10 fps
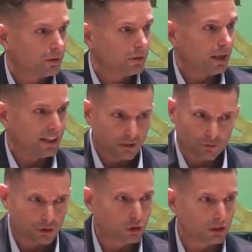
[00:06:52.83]
I live
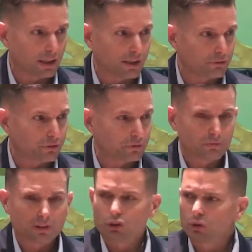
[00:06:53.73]
a good life.
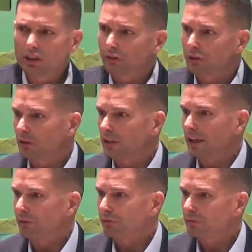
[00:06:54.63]
You live a good
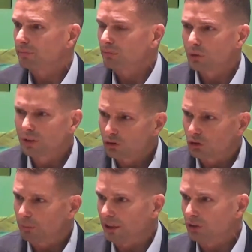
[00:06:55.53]
life. You get your
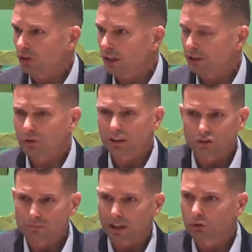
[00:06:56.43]
paycheck, you get
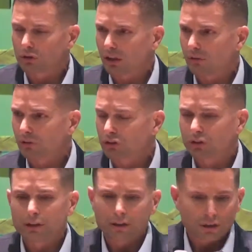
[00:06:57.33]
your medical coverage,
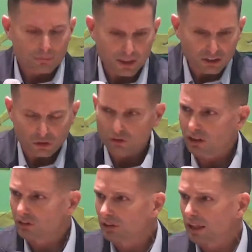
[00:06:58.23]
make those
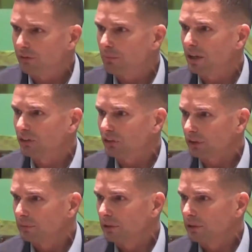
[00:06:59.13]
kids' life amazing.